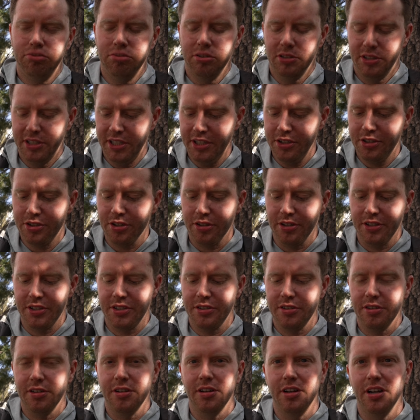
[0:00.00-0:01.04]

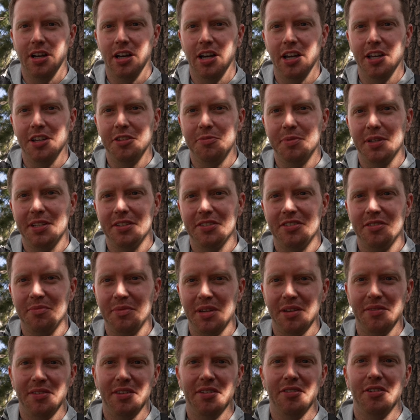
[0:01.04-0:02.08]
t-shirts is because
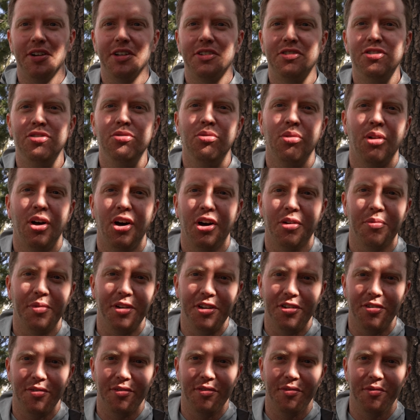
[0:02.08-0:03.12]
sometimes they're like too long
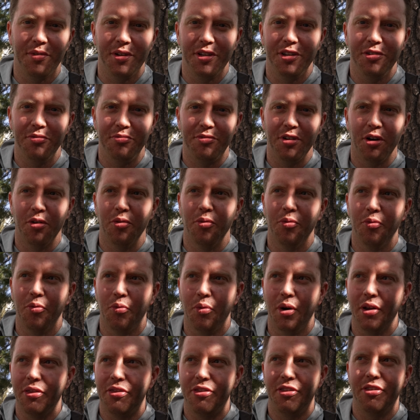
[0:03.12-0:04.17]
when you don't
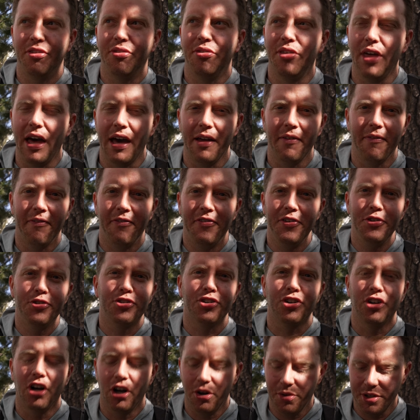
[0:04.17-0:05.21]
want that
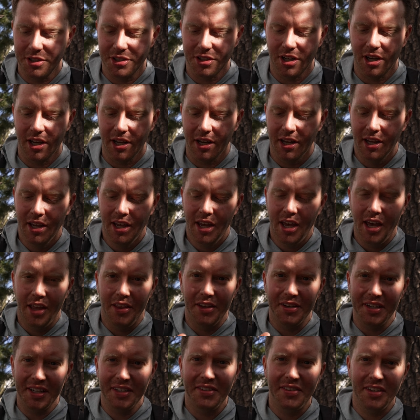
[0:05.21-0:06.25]
feature always on. And the
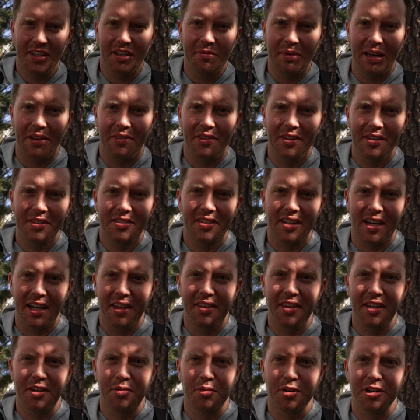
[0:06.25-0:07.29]
nice thing about this that I
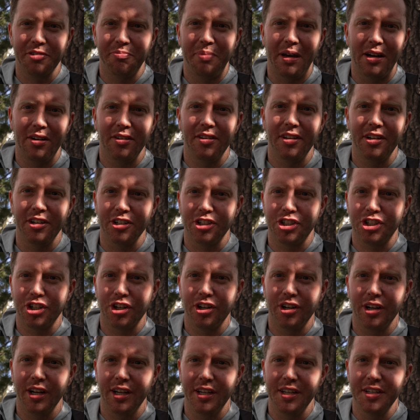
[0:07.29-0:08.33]
think works better than a
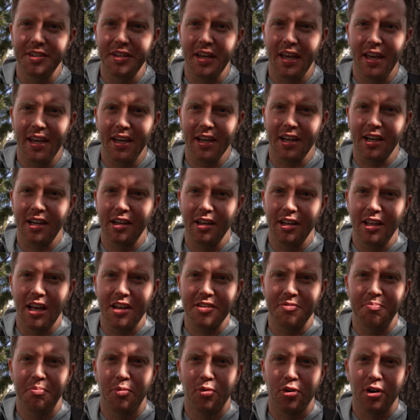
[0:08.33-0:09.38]
shirt is A, it
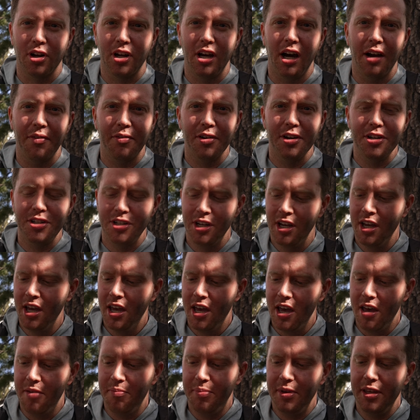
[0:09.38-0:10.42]
has more coverage,
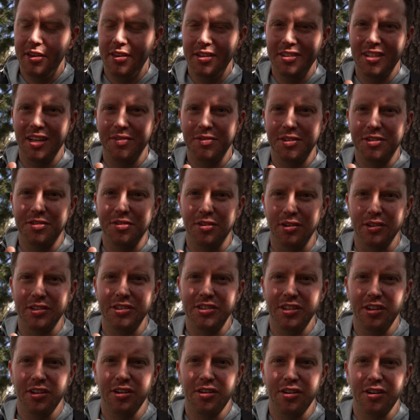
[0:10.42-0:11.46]
and B, these have these little
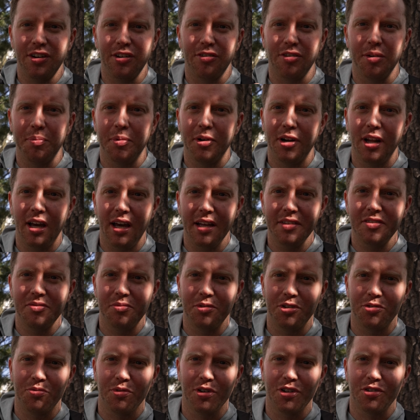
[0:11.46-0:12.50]
silicone gripper dots,
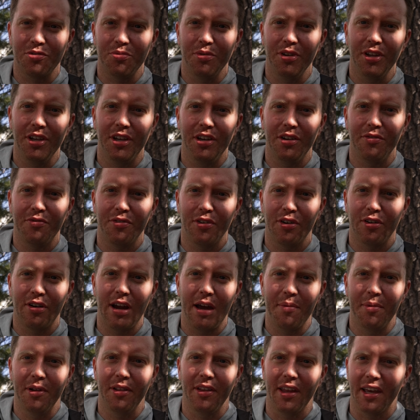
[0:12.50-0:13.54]
which works really good for
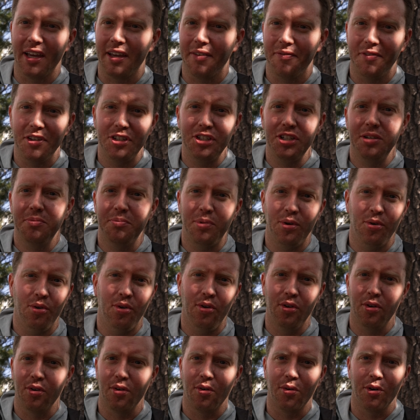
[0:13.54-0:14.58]
grabbing like a fishing
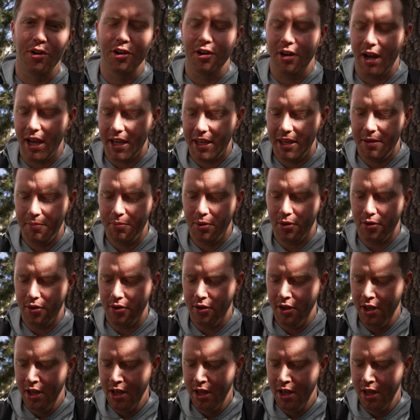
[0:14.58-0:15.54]
pole or your hiking pole.